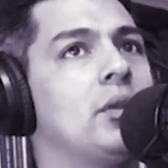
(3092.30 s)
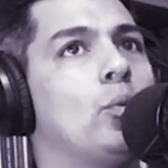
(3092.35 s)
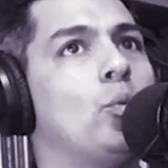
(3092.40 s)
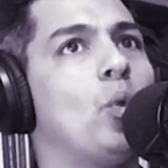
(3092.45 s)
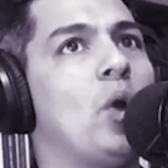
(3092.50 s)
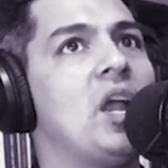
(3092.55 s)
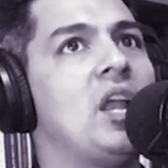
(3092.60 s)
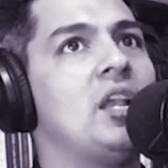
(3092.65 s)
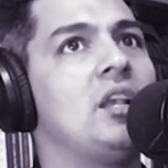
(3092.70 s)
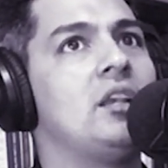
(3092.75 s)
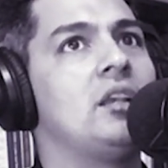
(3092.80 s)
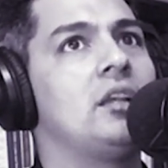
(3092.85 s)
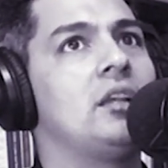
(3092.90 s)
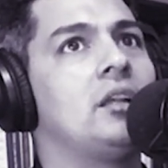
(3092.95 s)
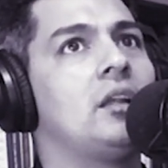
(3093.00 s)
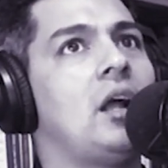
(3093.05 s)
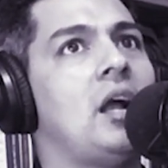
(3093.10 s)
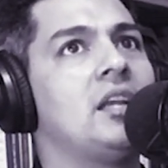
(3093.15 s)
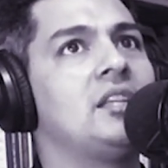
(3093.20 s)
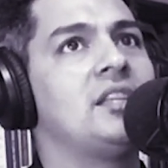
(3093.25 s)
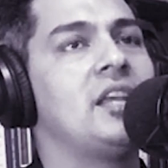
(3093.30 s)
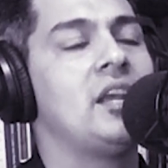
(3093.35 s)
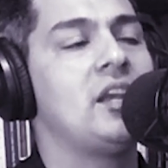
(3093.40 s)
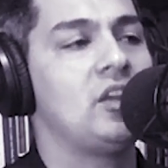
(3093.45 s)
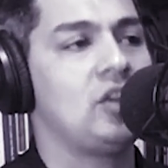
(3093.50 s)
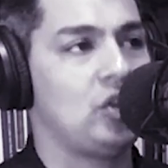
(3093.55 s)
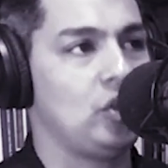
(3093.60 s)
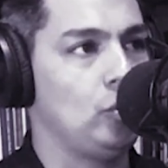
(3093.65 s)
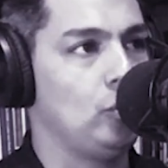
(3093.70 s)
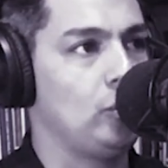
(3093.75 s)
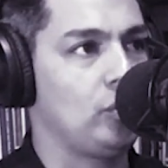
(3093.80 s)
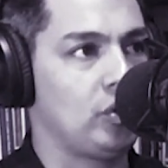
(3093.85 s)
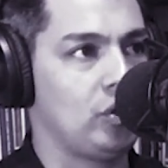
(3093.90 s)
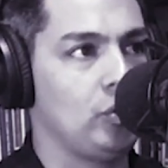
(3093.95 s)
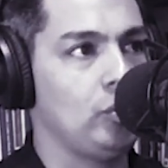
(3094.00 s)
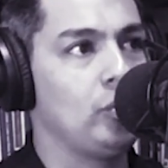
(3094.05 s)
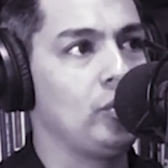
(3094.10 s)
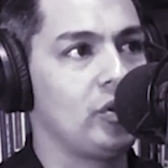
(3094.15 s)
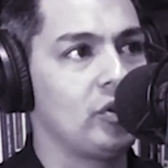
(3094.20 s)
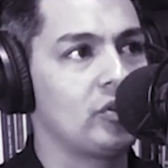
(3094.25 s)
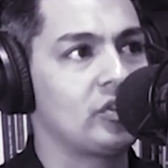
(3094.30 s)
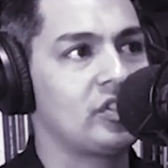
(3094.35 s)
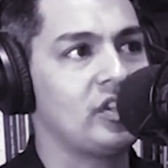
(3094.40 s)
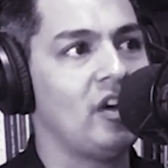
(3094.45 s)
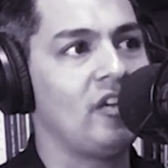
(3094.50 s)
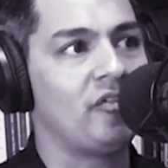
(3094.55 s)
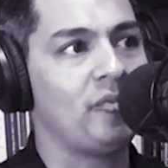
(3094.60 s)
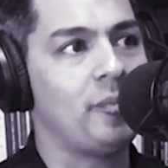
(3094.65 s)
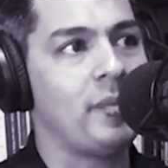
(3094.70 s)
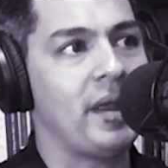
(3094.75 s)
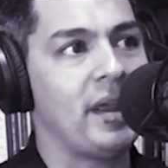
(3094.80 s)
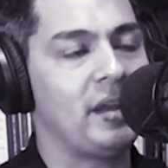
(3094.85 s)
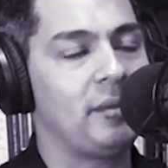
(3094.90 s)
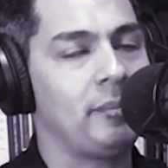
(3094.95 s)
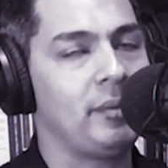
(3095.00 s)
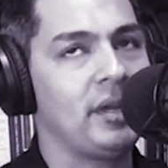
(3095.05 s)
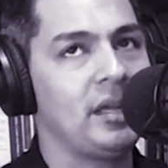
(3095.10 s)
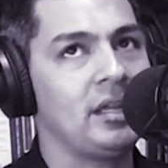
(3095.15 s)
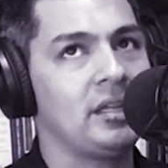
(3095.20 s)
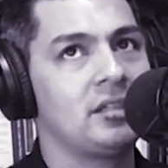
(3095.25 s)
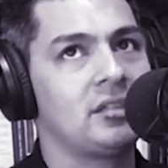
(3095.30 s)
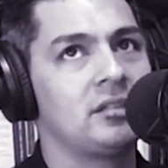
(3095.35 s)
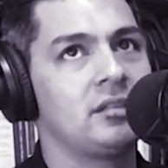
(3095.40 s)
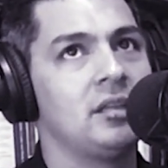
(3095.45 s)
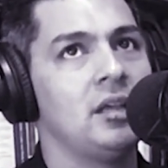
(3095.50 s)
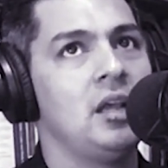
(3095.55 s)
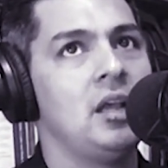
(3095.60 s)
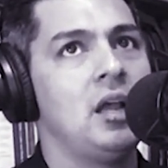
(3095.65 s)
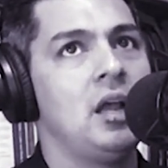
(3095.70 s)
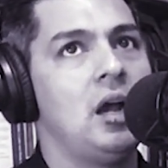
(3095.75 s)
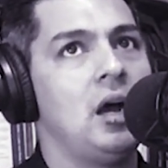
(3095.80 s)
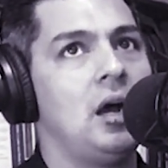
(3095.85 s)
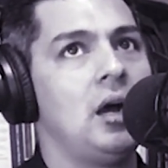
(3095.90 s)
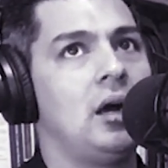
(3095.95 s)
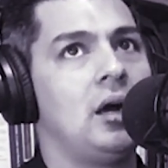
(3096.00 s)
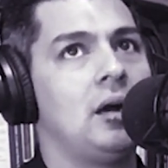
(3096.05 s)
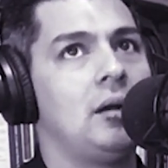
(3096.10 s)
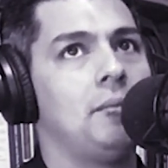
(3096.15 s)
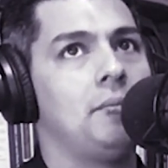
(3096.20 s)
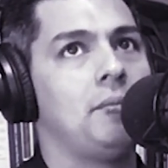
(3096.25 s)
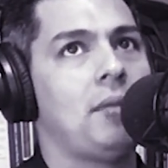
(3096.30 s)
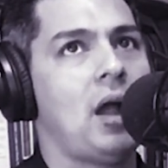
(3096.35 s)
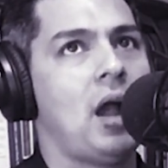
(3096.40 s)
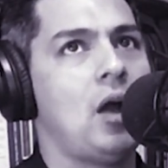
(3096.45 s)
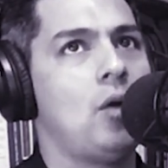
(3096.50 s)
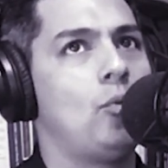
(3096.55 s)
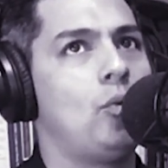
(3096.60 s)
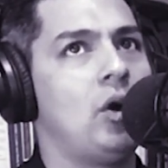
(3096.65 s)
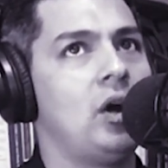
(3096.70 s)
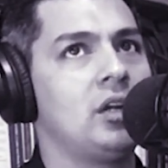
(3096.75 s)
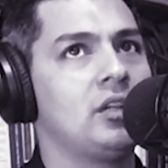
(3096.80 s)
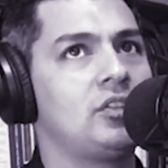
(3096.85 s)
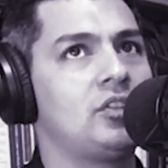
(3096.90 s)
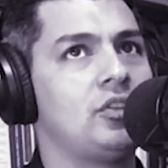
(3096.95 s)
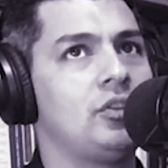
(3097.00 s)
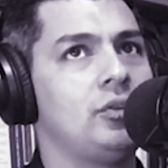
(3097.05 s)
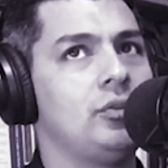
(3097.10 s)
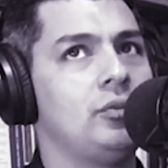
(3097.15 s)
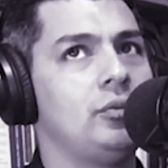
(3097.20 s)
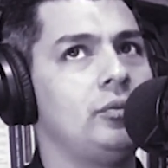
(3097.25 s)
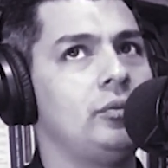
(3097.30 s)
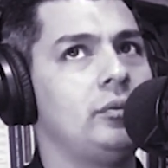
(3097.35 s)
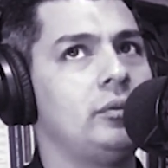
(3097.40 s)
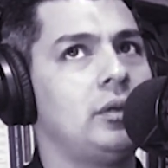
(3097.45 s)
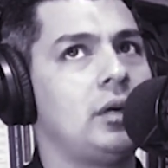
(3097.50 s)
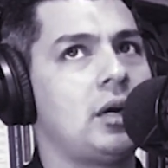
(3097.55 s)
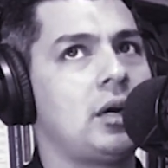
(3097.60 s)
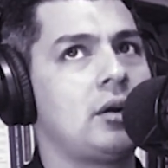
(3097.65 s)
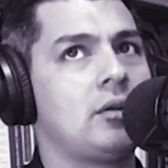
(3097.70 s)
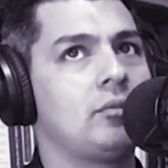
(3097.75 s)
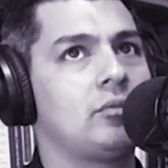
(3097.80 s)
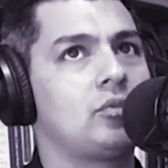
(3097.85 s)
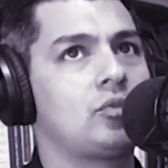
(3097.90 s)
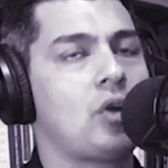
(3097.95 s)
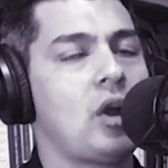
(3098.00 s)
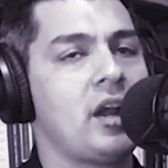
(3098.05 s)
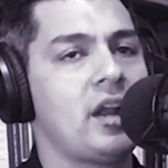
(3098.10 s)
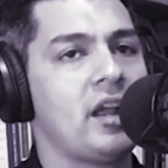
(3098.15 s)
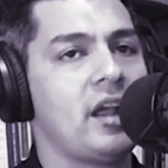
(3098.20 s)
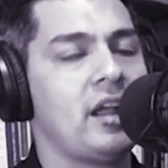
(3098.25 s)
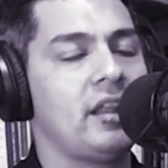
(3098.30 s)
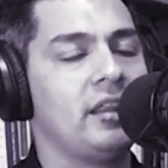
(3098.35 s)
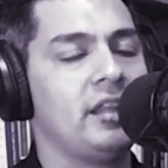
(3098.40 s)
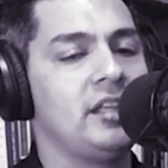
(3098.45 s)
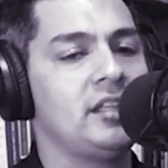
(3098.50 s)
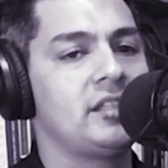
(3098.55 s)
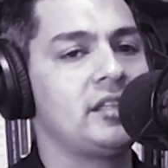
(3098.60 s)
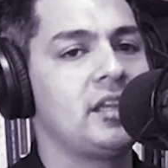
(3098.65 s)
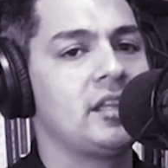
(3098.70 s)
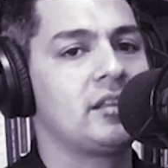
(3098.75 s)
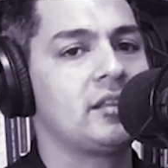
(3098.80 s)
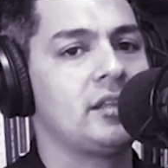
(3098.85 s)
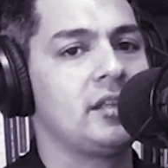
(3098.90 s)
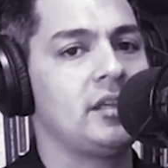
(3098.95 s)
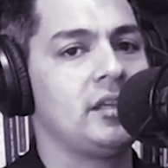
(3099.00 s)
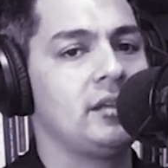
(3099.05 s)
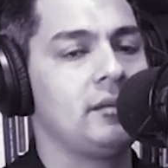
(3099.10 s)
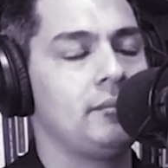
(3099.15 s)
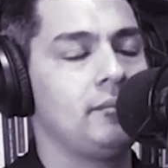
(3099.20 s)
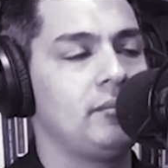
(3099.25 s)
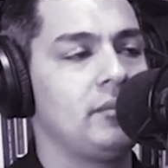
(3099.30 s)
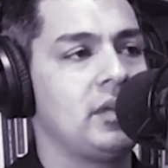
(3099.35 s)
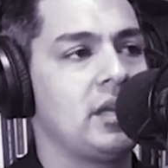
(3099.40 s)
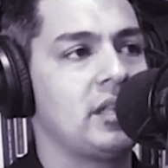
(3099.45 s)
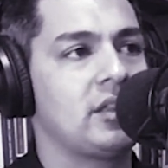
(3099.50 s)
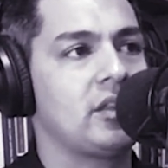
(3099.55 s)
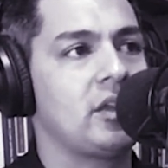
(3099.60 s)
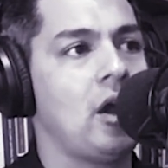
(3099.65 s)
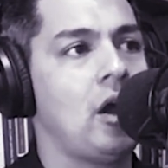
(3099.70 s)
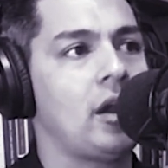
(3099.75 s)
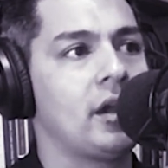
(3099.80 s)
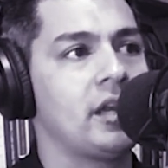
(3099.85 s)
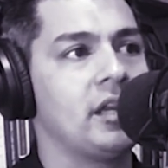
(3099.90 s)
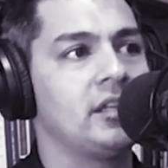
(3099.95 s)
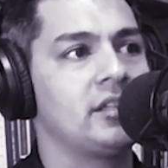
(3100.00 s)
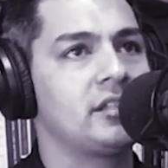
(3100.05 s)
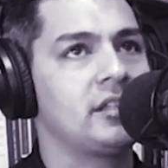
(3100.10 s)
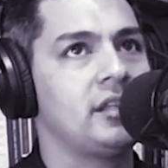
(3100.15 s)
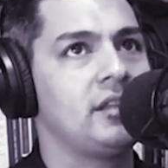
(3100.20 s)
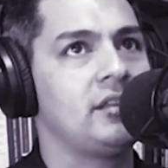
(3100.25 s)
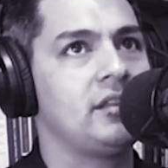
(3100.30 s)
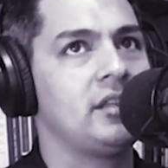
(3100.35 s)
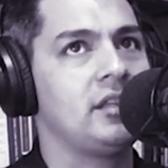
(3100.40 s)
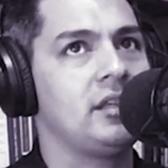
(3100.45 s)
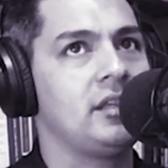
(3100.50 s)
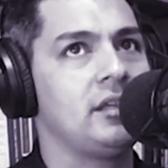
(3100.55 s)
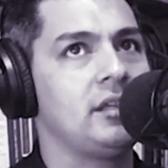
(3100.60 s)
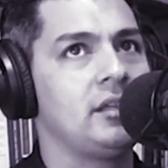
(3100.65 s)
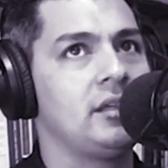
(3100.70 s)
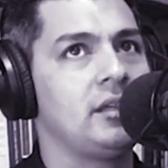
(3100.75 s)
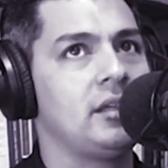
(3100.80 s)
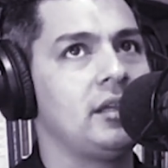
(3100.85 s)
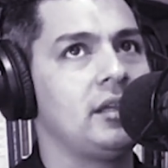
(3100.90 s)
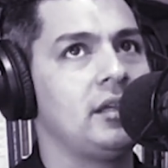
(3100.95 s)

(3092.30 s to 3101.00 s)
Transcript: When Isaiah, you yourself make beats, I want to try to at least get the audience in the